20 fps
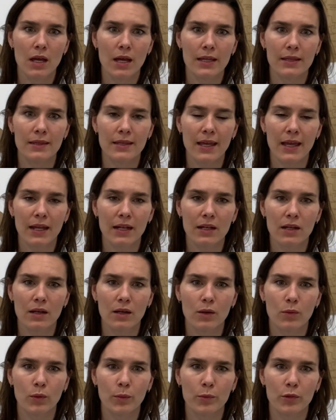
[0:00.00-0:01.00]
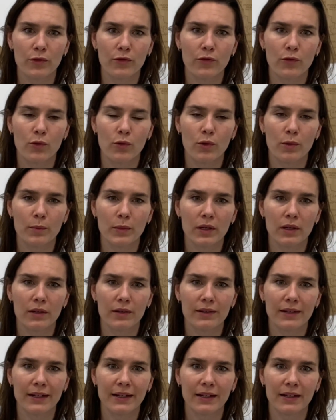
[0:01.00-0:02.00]
Then we perform
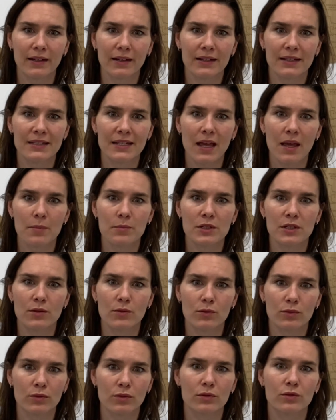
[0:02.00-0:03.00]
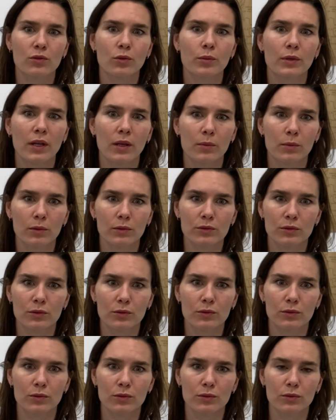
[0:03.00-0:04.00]
clinical exams in order to be able
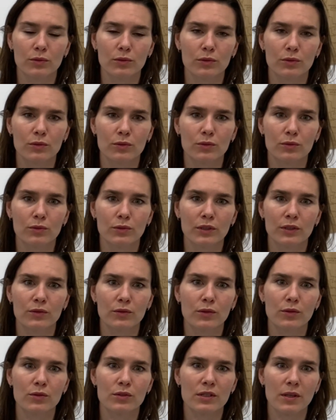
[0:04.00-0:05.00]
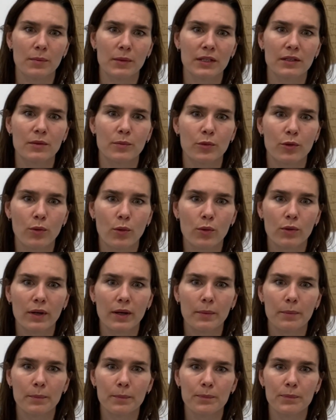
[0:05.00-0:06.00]
to introduce them in the
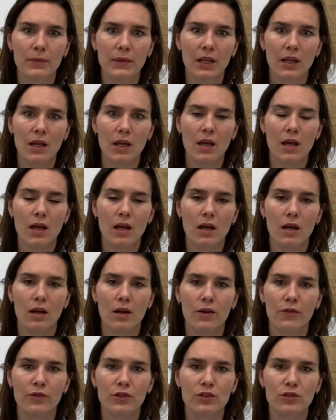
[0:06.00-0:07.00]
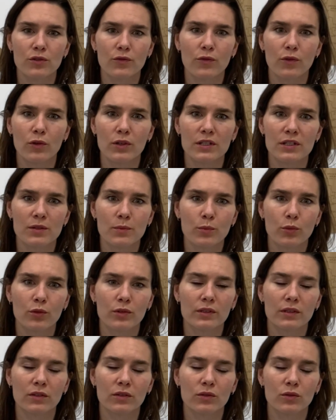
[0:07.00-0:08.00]
program. First of all, it's
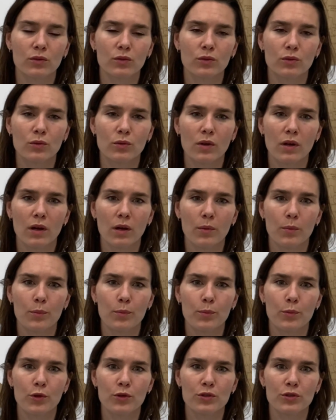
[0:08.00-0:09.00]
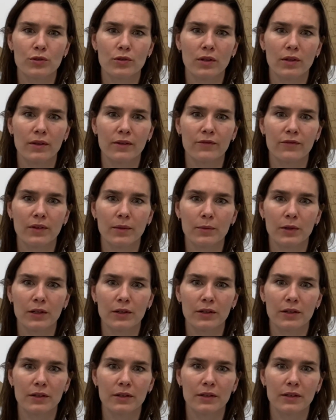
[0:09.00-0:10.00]
important to do a personal and
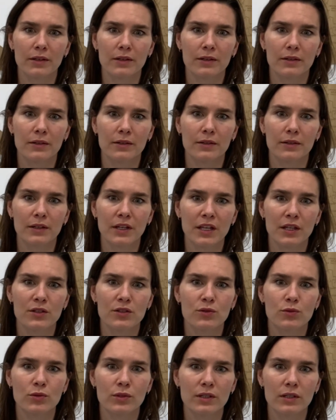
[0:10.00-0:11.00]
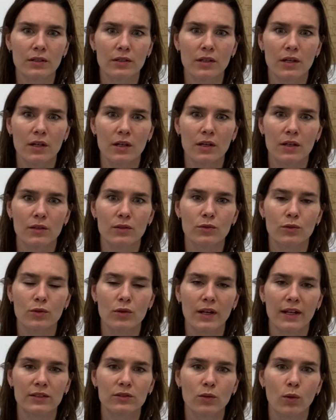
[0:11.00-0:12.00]
family history to
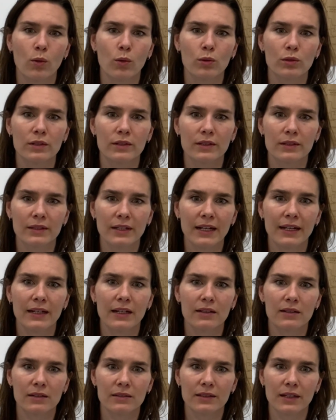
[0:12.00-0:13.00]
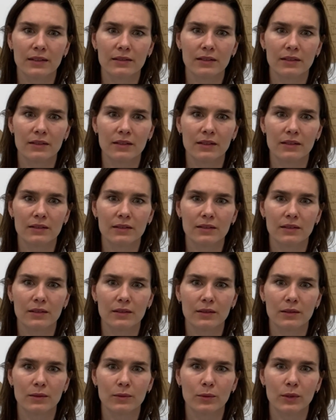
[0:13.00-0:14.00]
collect all the clinical data that
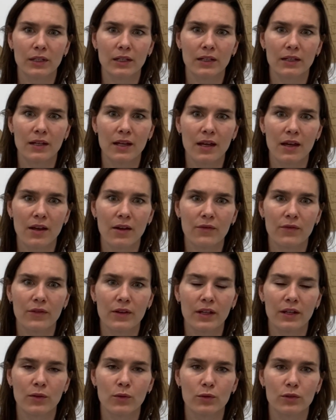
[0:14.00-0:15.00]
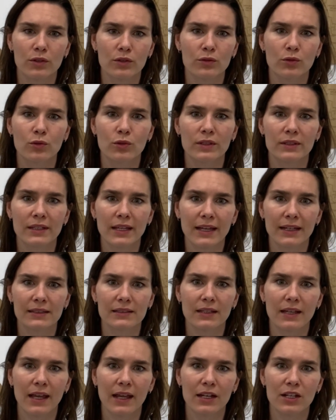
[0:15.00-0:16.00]
we can have in order to
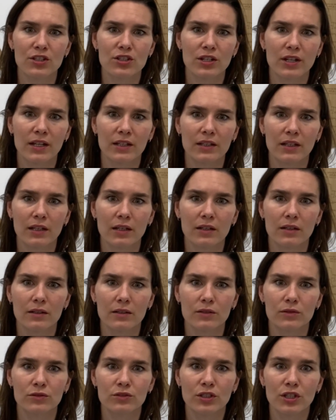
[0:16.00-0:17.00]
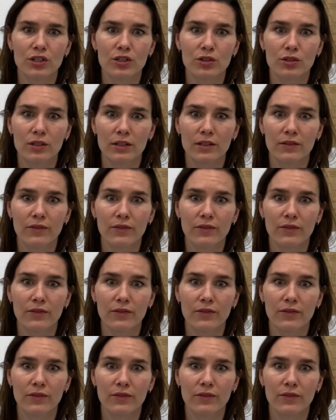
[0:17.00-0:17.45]
detect any genetic condition in the